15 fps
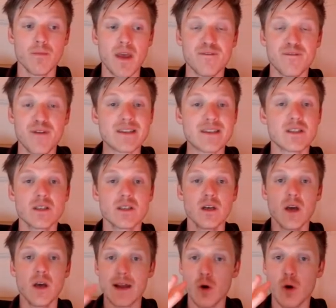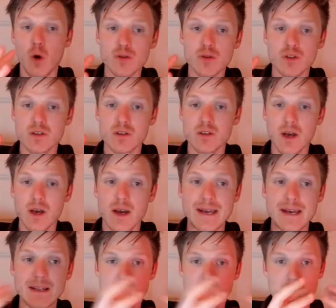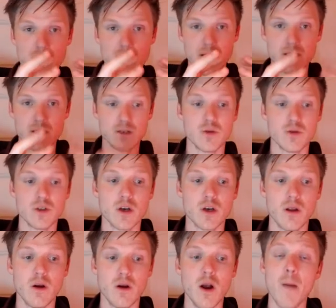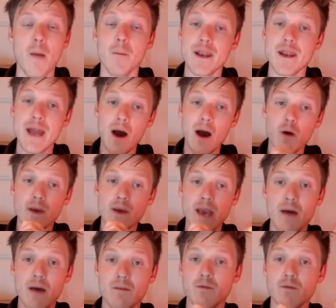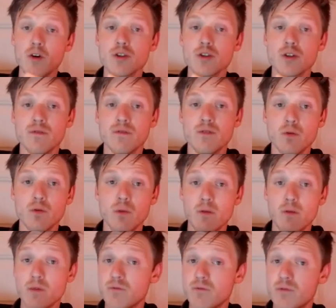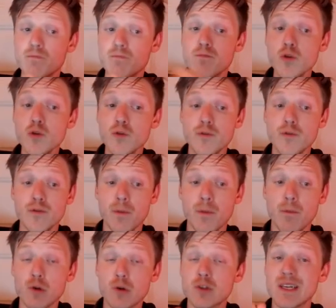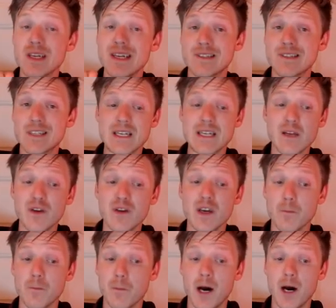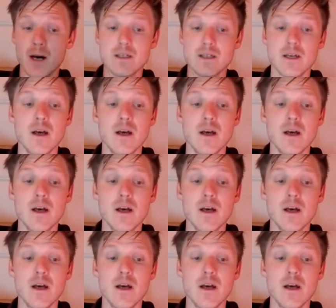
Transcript: effects and causes integrate into each other. But now we have a version of you where we remove the most insignificant part.